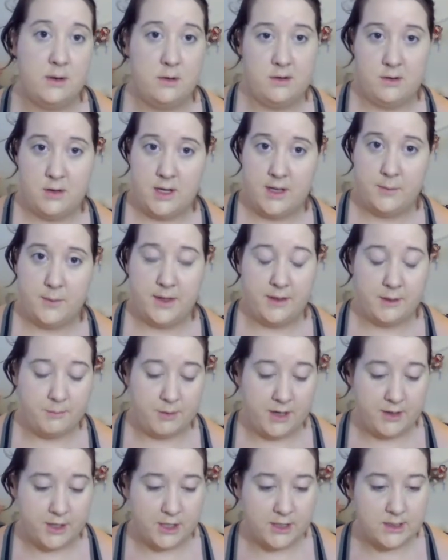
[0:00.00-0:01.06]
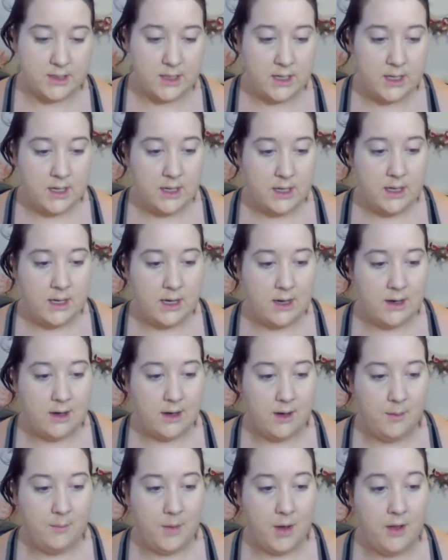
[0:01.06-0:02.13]
and another one of their brothers
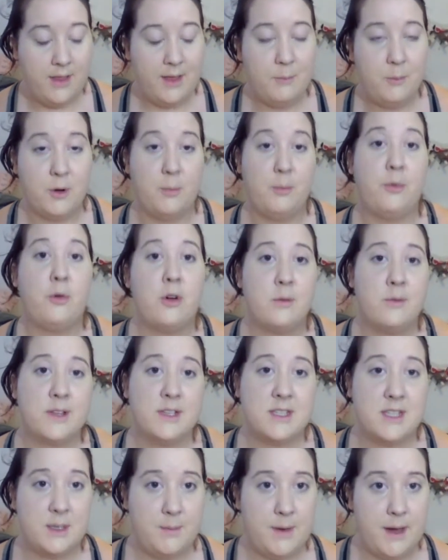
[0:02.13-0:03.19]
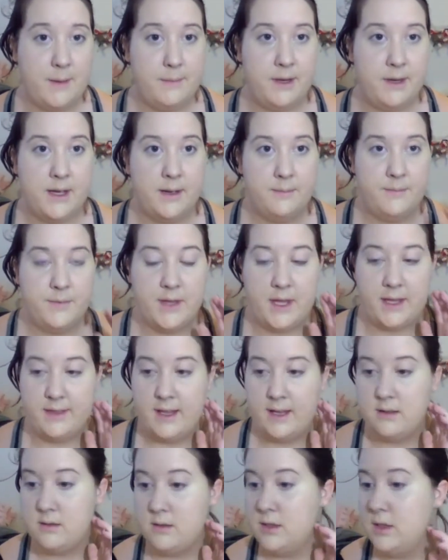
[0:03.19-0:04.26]
all were born with sleep apnea. Like,
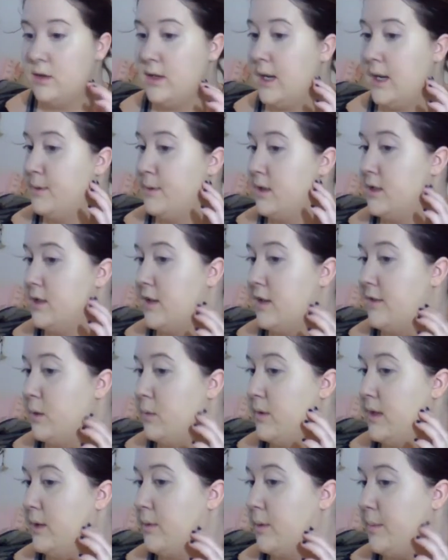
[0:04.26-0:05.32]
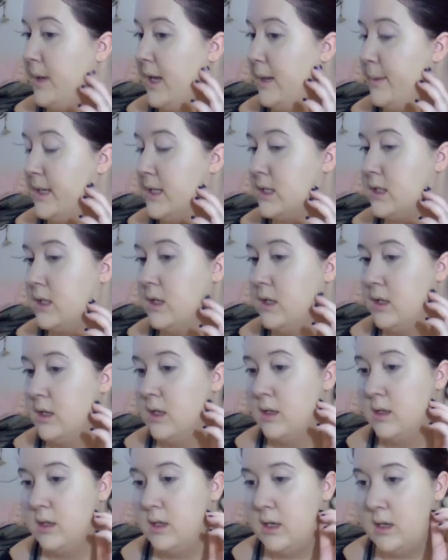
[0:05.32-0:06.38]
they showed episodes of it when they were babies.
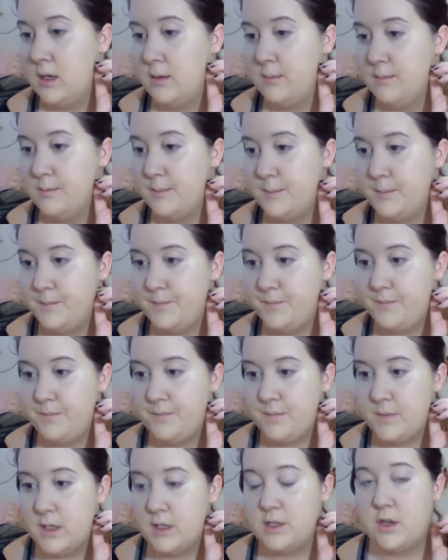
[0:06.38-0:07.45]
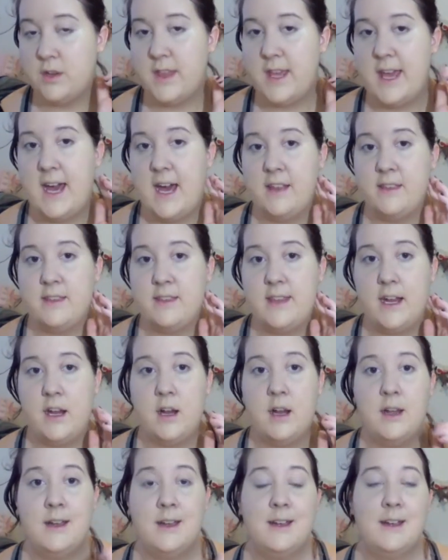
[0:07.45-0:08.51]
So they had
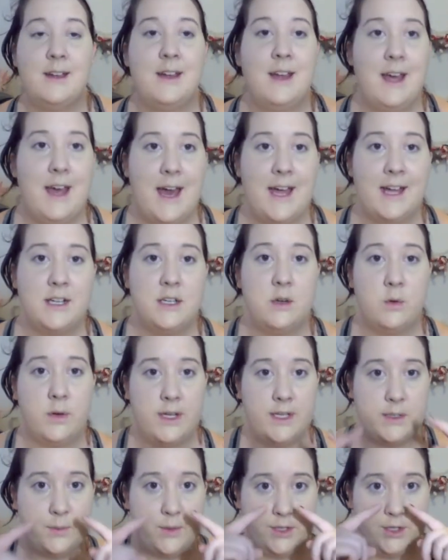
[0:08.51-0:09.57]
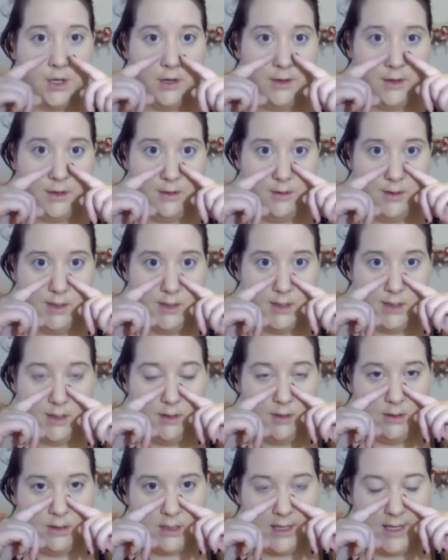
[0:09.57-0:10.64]
their adenoids, which are those
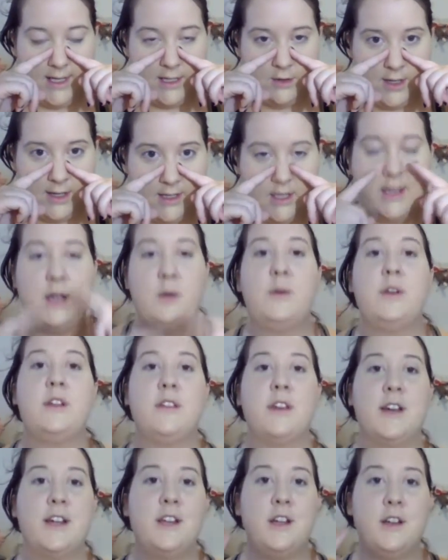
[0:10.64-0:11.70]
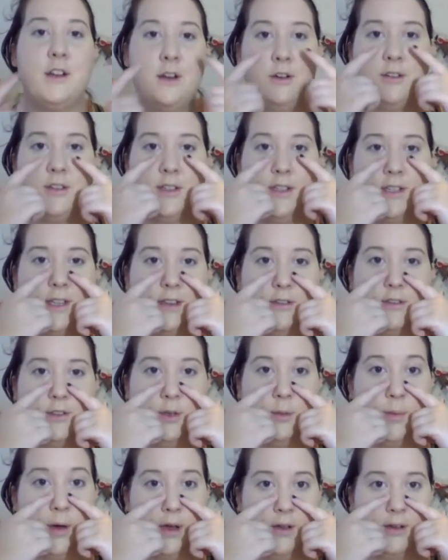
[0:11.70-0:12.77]
nose glands right there. Like, when you look in your nose, you see those
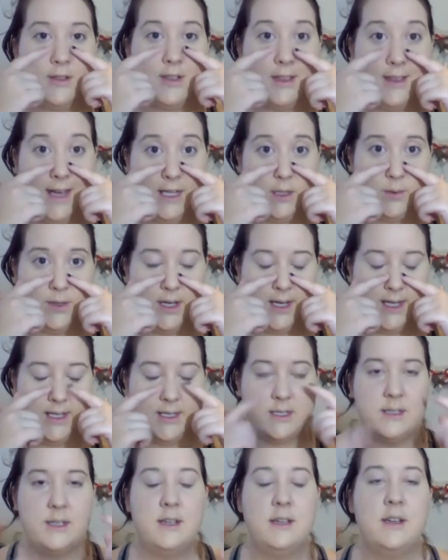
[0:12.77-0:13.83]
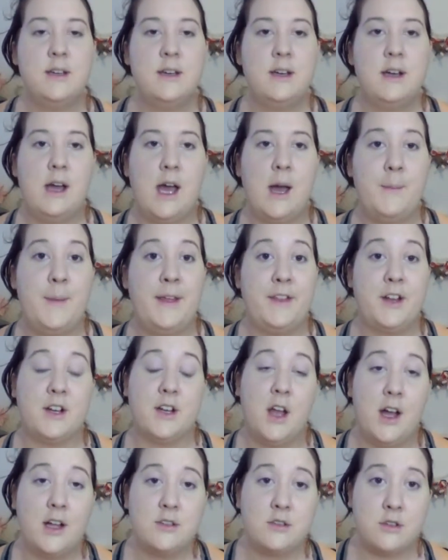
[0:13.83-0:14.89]
two balls. That's what it is. And their
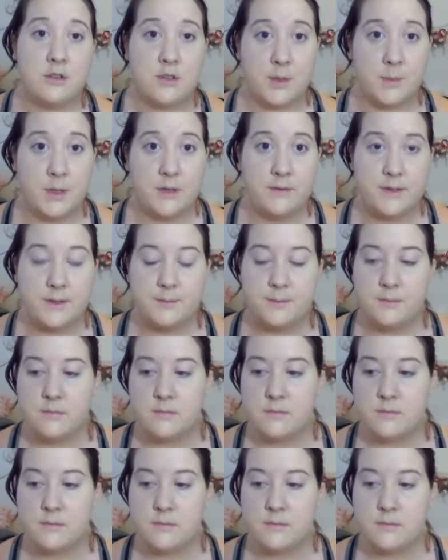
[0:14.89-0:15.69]
tonsils removed.